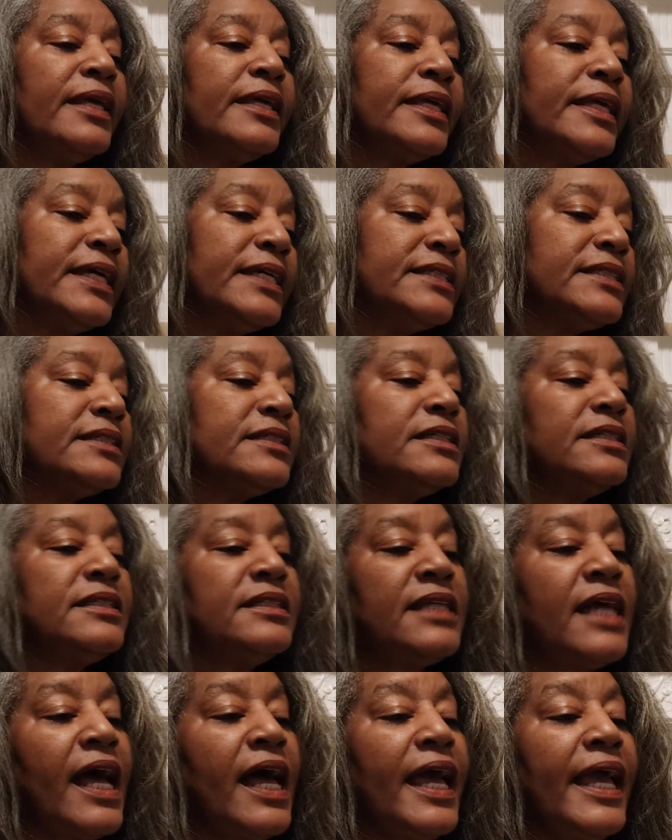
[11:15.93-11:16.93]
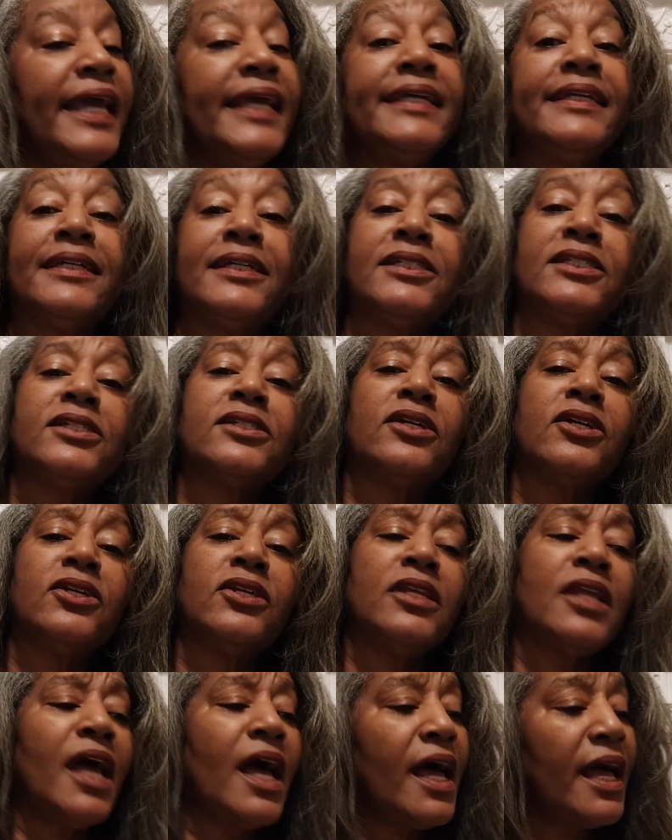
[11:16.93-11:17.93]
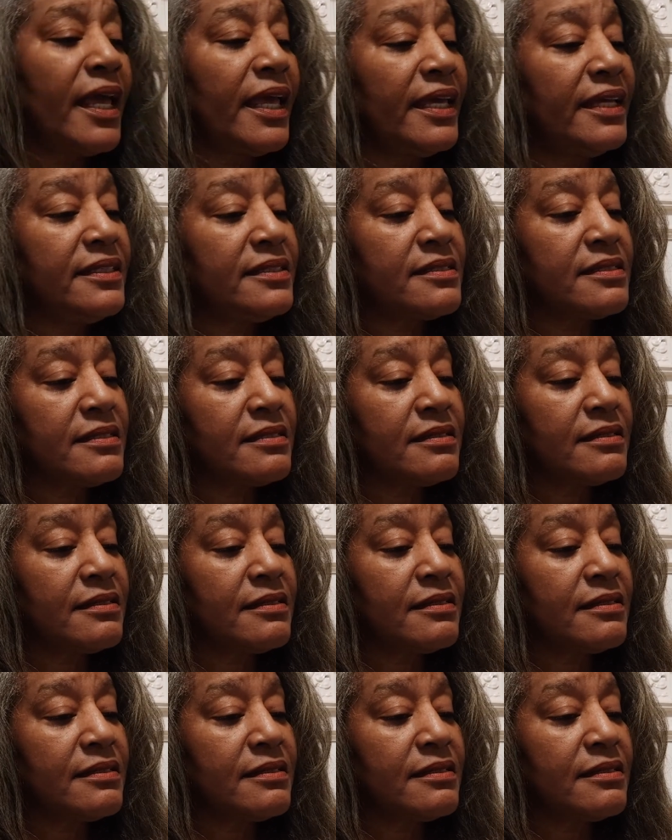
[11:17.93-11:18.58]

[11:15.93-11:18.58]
"Kiss goodnight, kiss goodnight."